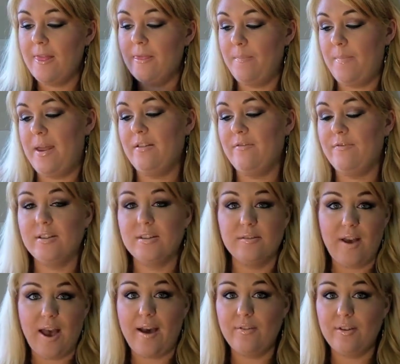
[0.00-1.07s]
the benefits
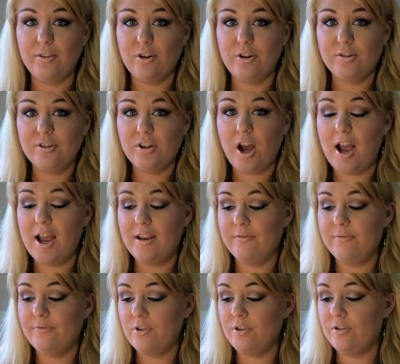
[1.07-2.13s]
of having those kind
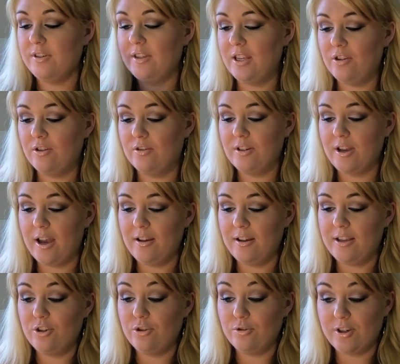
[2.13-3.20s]
foods in your
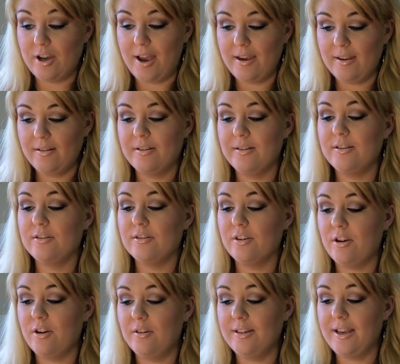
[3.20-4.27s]
in your diet
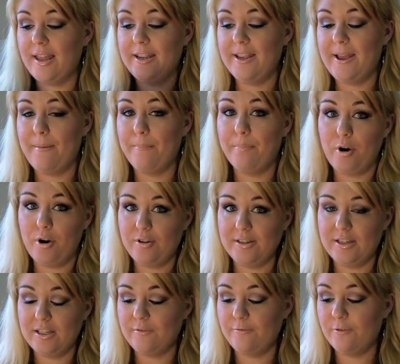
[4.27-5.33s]
so cutting out
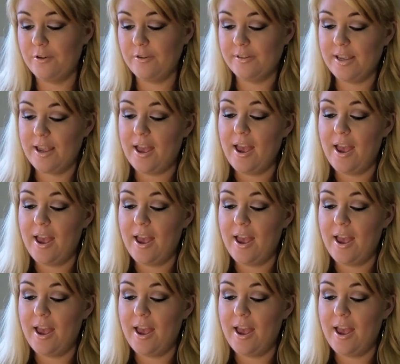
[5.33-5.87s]
processed foods